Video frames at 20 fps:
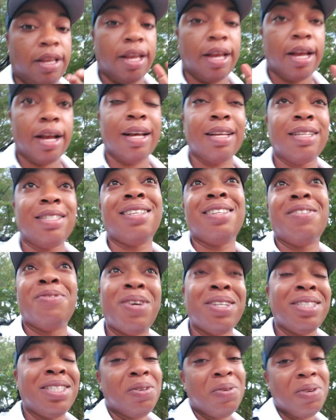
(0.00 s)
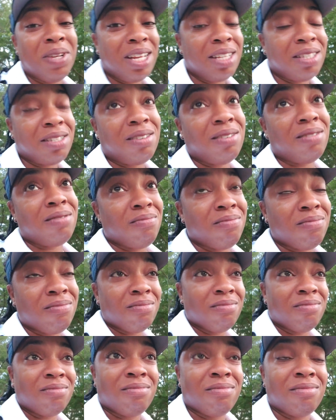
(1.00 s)
because one thing with that, so
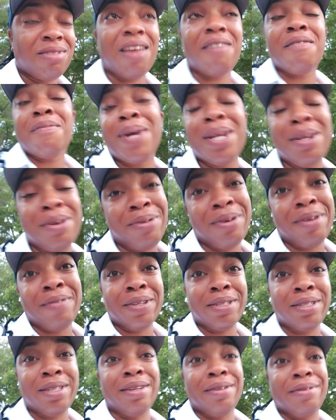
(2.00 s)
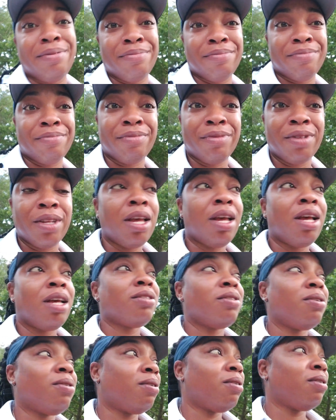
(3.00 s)
everybody know everything.
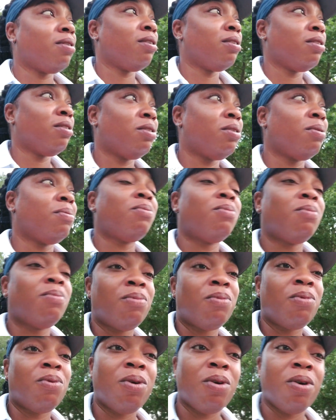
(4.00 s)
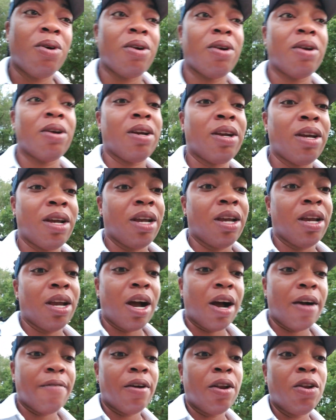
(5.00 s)
So the more
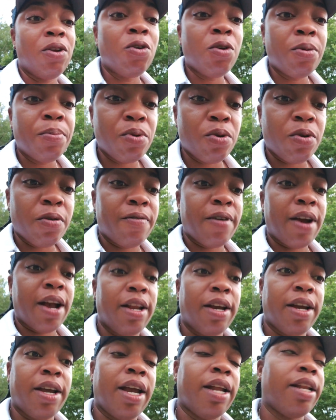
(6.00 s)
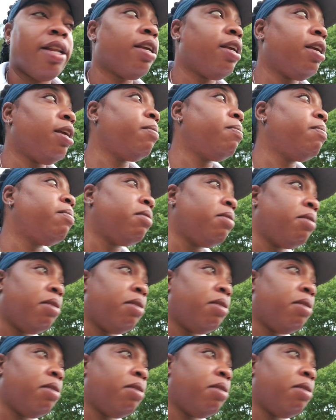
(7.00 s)
of a low profile you can keep